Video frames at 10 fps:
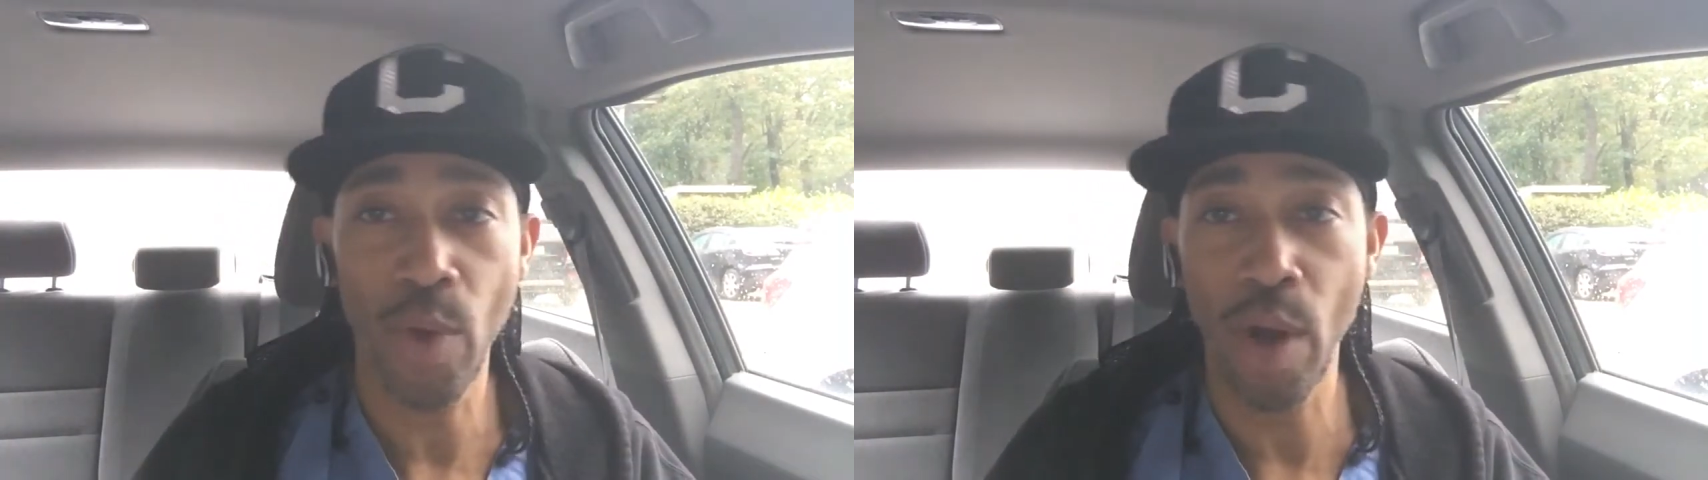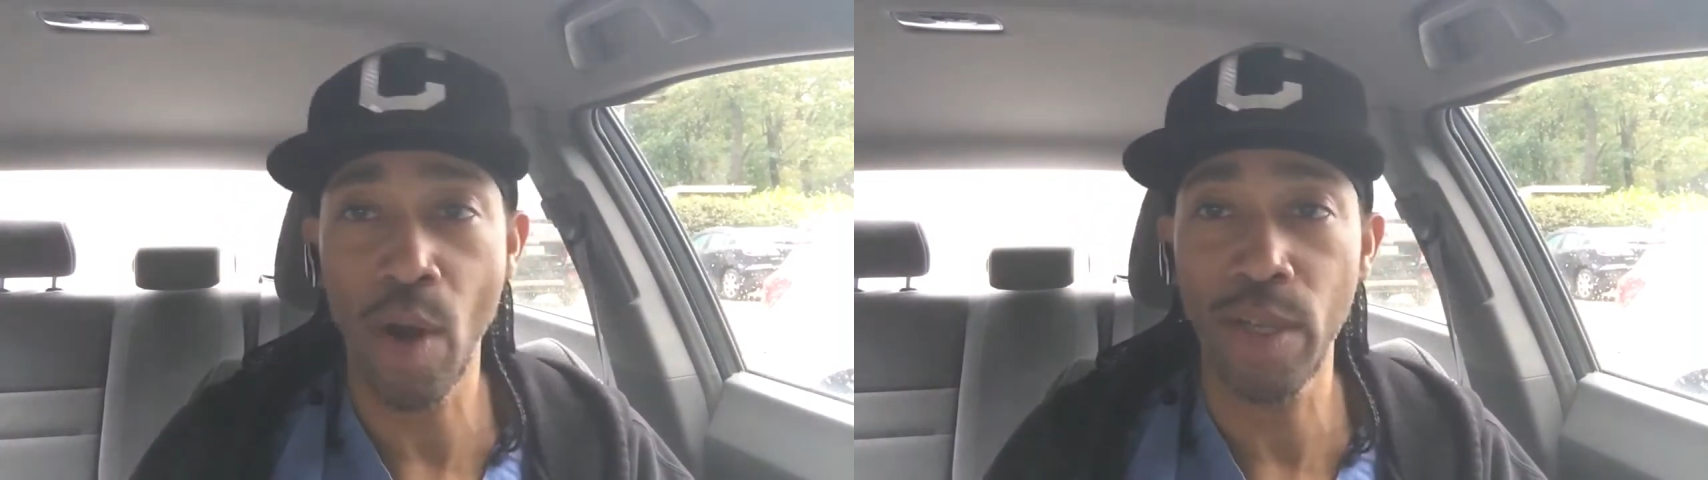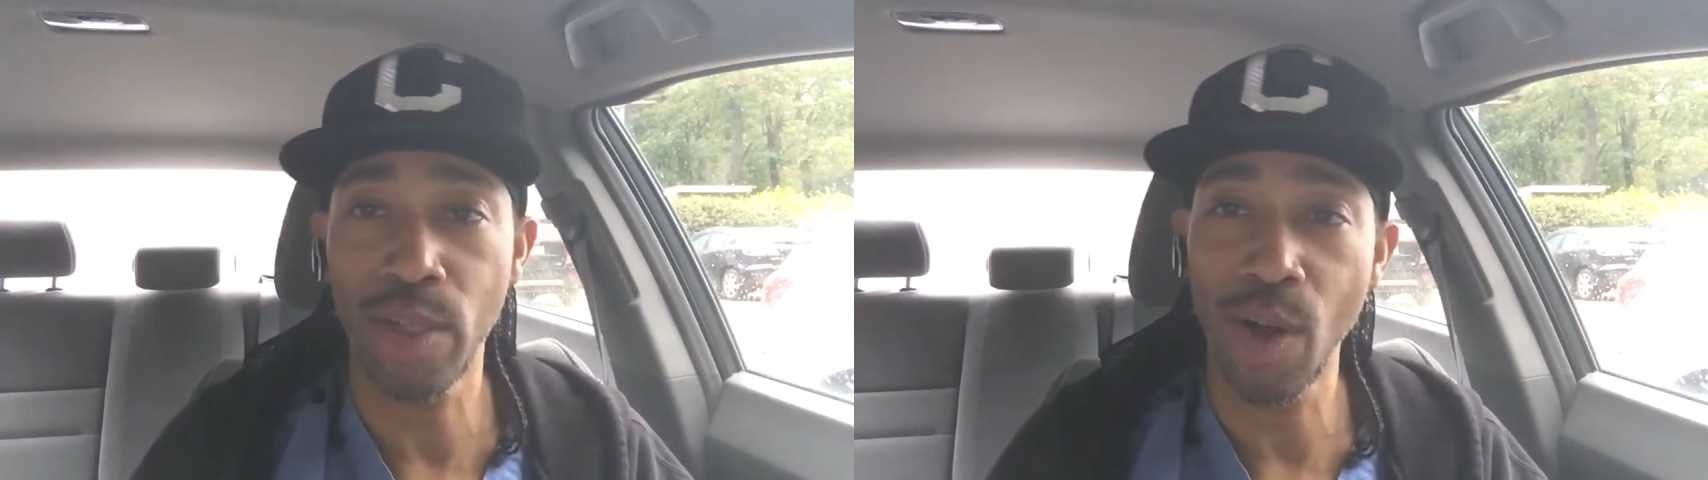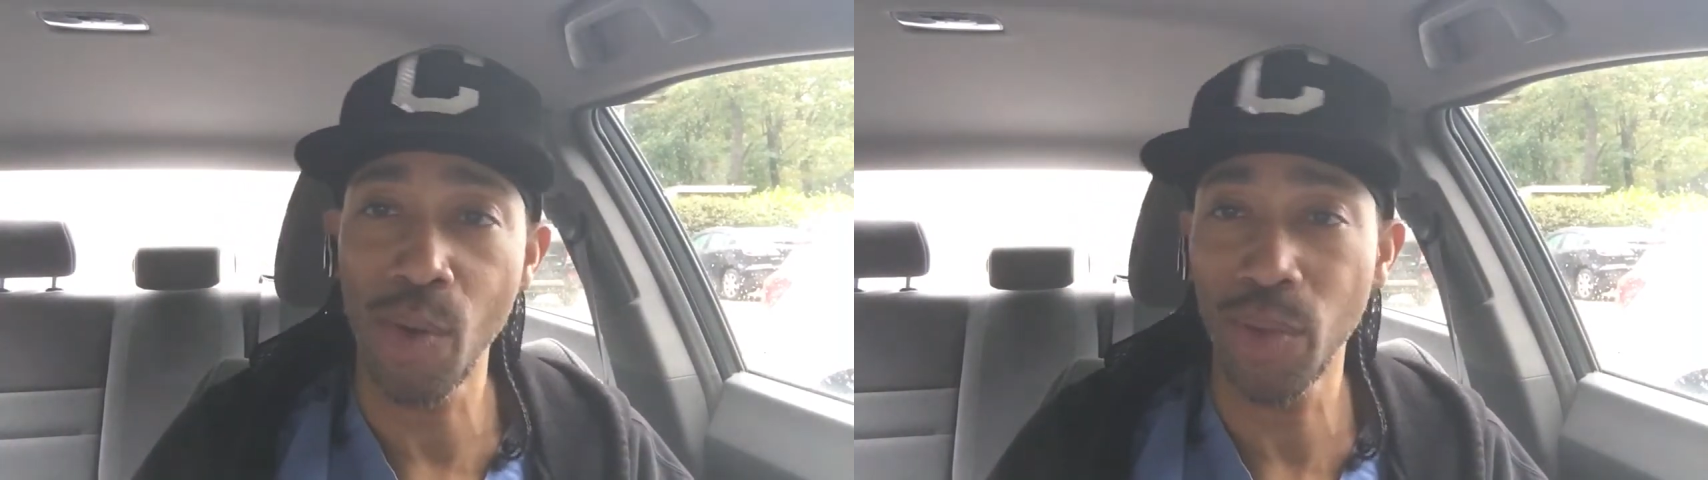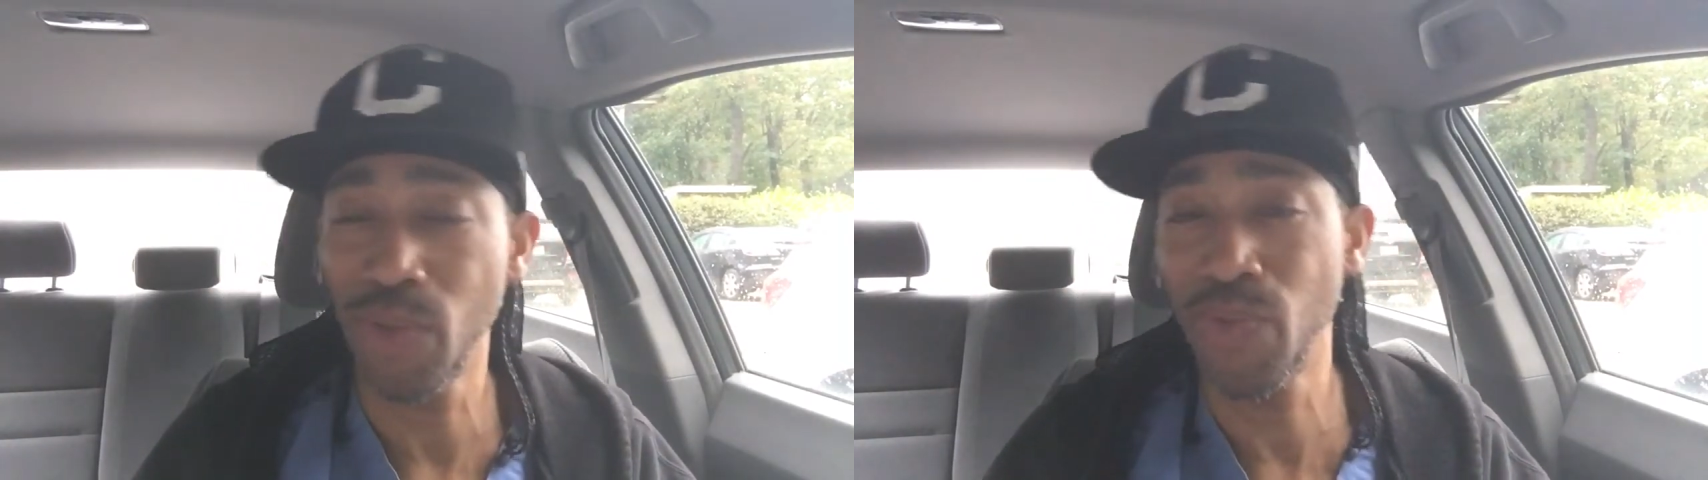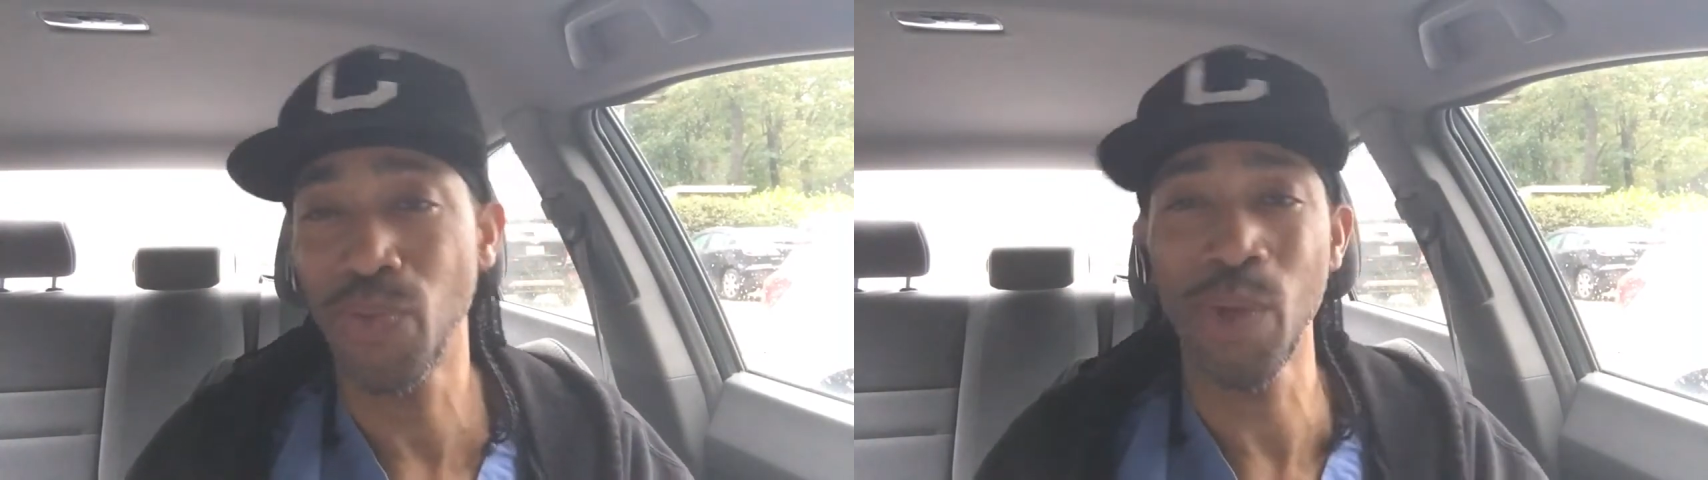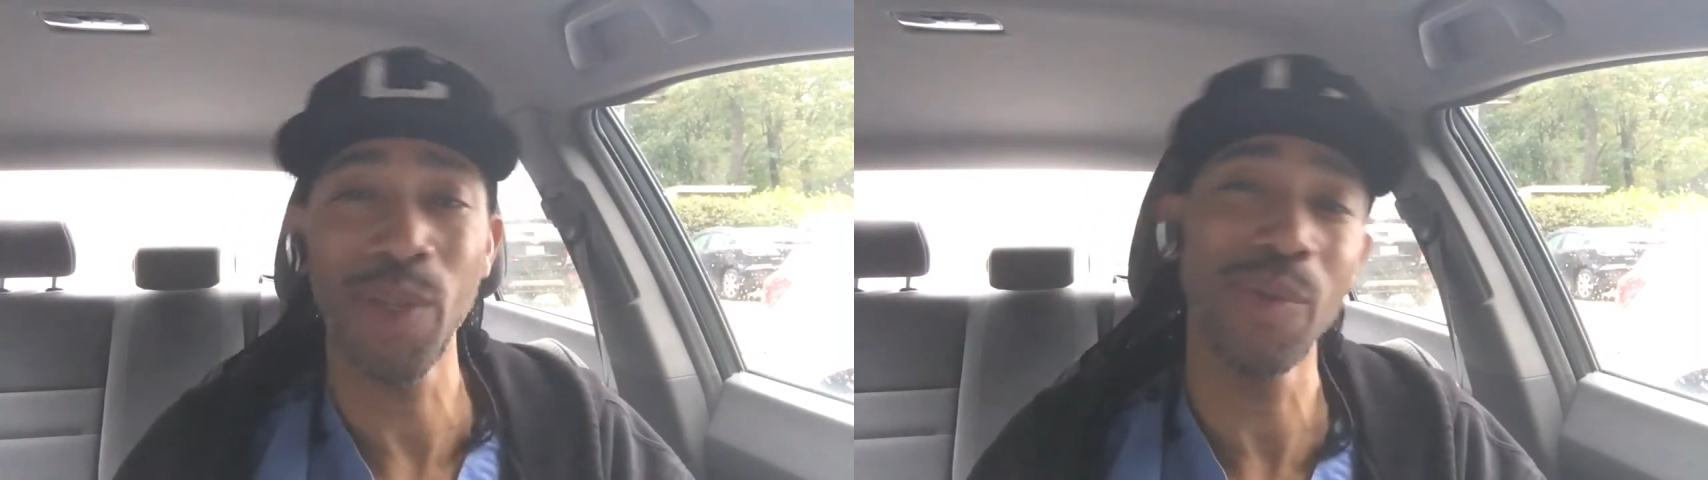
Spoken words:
wear all this gold. What do you